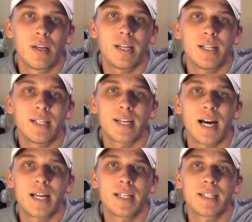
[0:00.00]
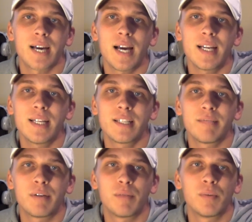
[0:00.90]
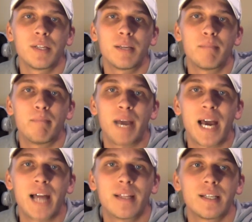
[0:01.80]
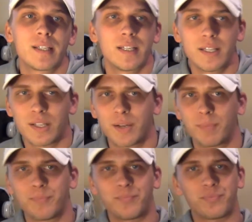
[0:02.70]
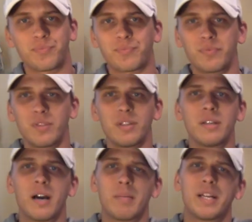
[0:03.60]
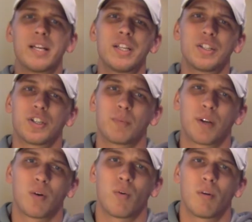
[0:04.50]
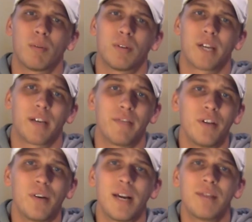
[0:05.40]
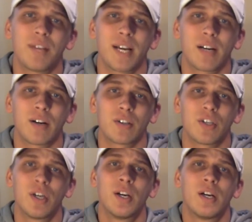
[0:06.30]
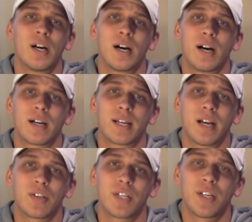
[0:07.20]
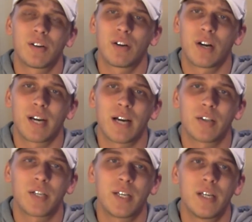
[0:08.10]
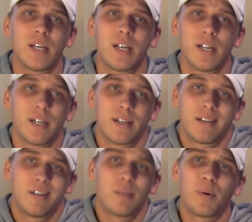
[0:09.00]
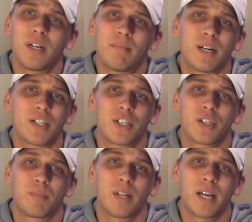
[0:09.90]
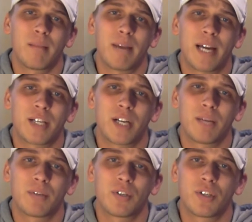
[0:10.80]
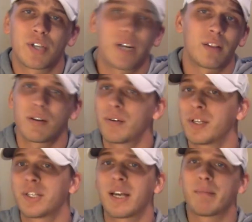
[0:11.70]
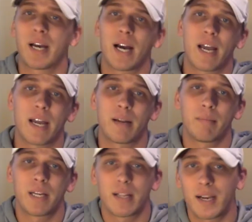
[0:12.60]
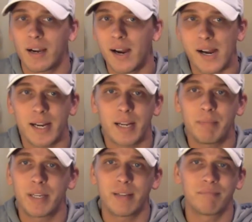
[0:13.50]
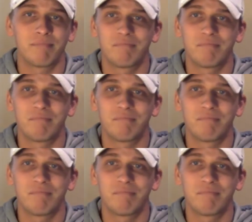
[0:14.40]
And then tight ends. Tight ends have been really bad this season. I mean, it's just been horrible. Like, if you don't have Zach Ertz, Kelsey, or Gronkowski, you're pretty much just playing matchups or just kind of throwing the same guy in and being like, all right, get me,